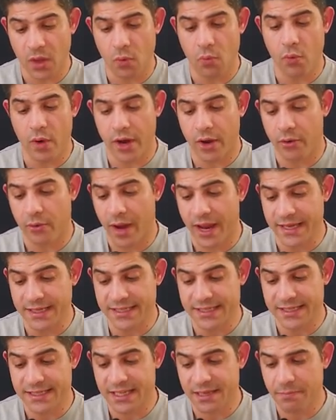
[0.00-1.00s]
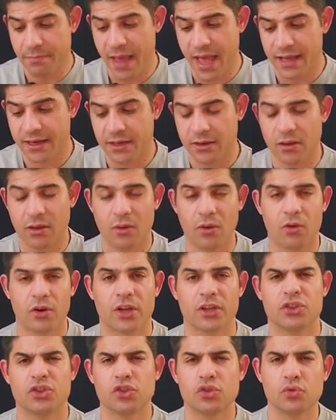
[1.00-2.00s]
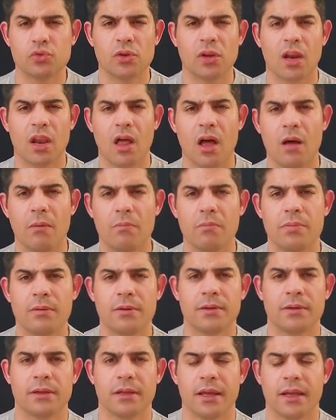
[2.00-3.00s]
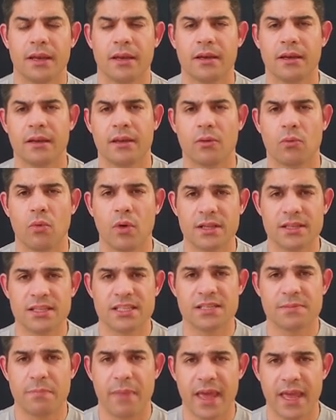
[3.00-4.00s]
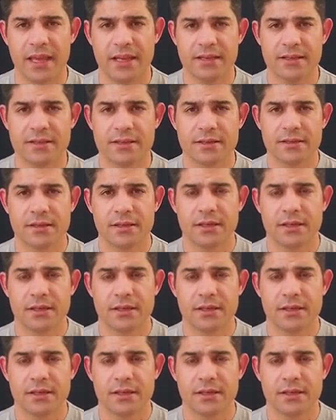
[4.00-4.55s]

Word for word: where I c-bet on a 2 club and 1 spade